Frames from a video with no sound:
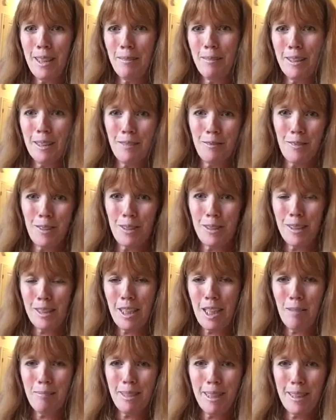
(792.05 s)
He was the first
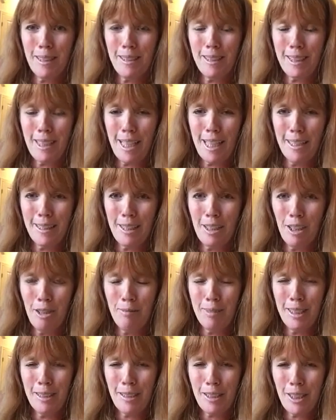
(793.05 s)
top legal guy at the
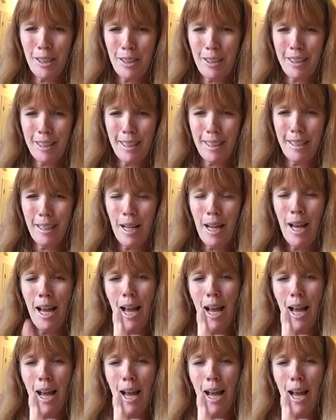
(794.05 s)
Homeland Security.